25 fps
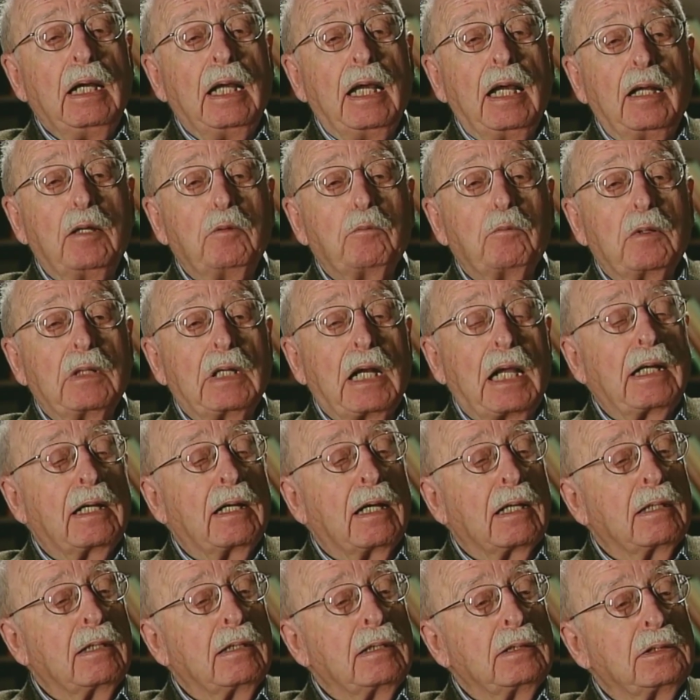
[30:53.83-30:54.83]
And when I
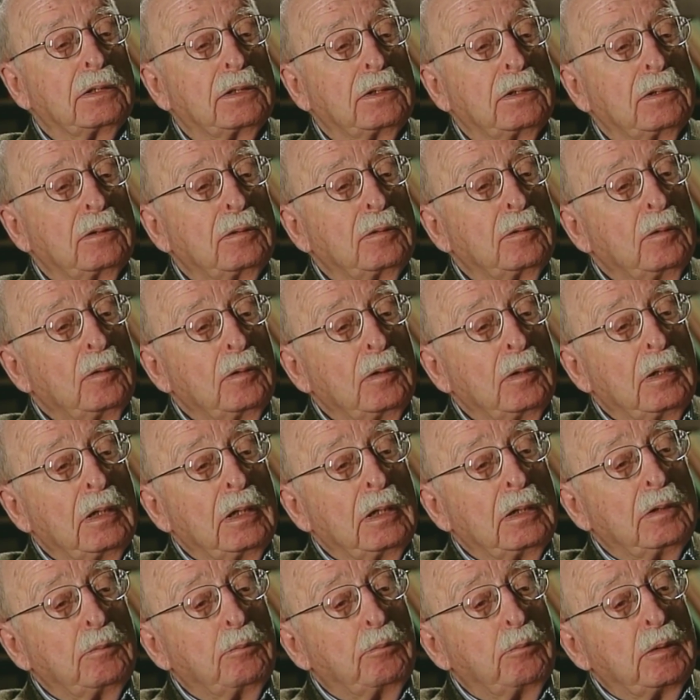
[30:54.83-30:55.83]
got this
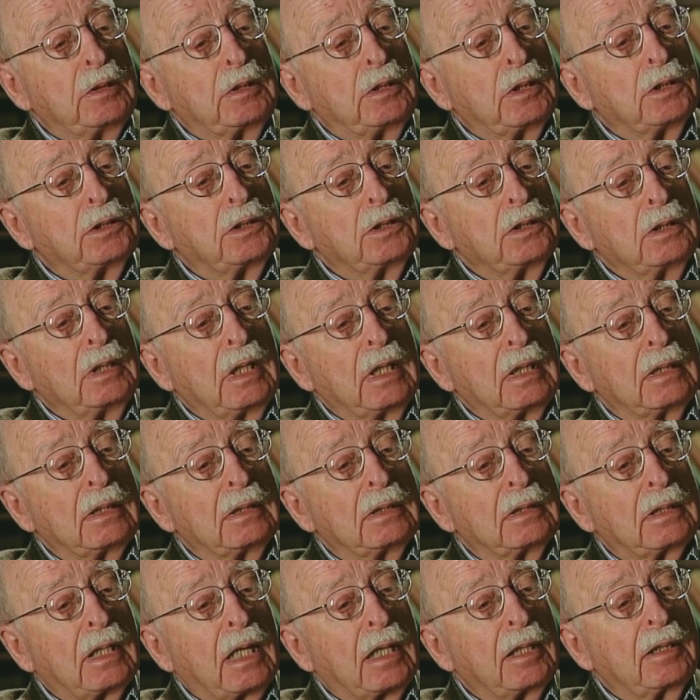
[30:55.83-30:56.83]
position at
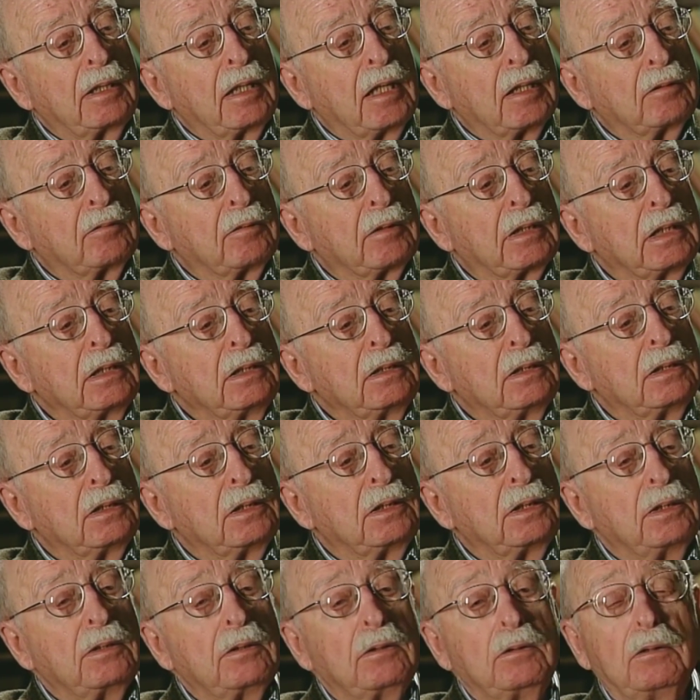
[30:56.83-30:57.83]
the Psychiatric
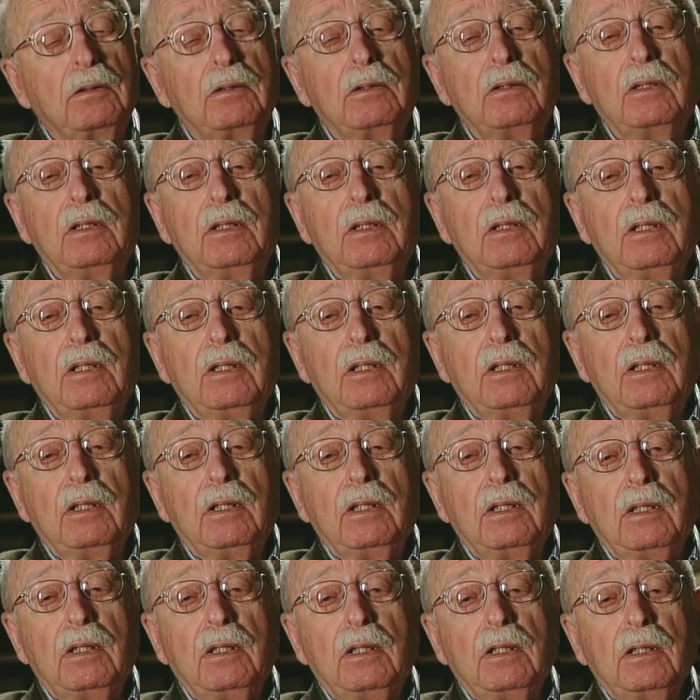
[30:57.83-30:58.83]
Institute,
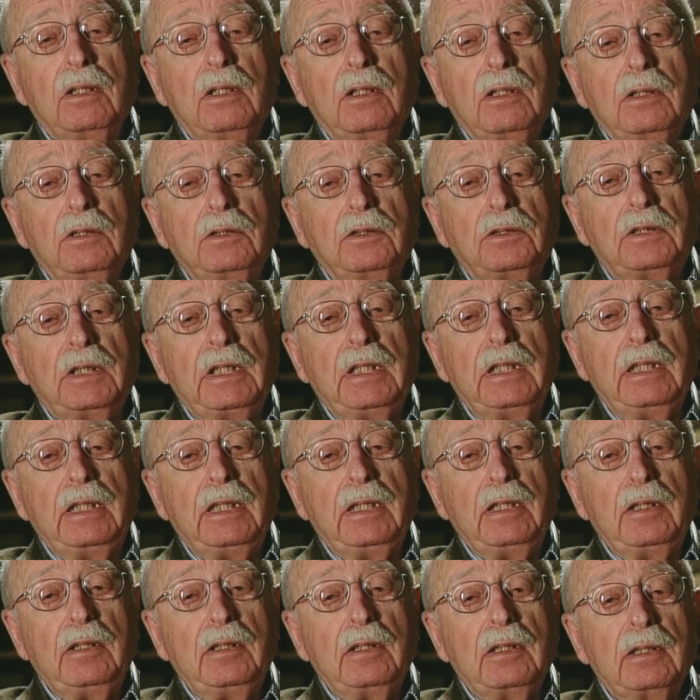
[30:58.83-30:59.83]

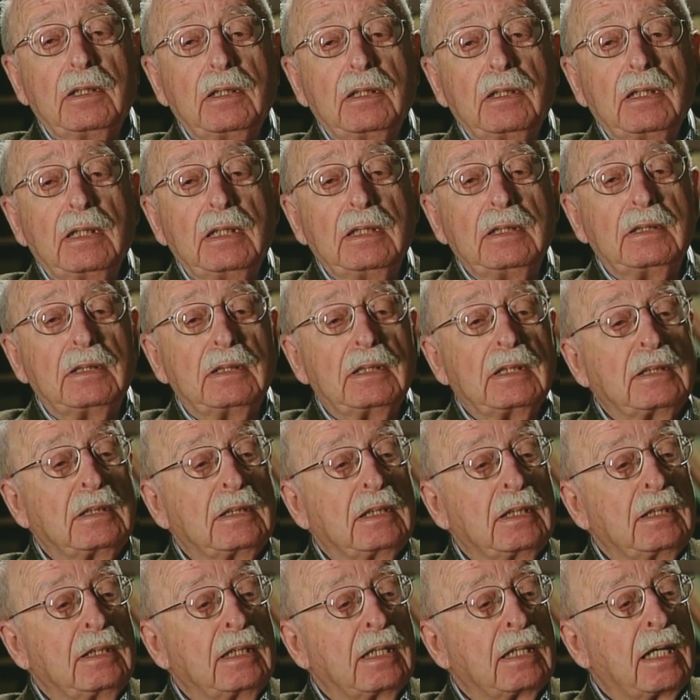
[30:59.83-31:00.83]
she
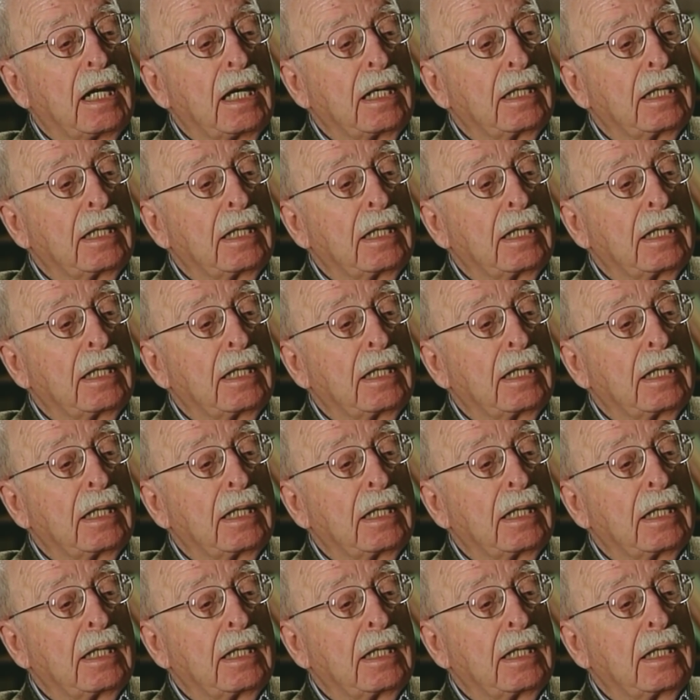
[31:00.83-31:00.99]
insisted that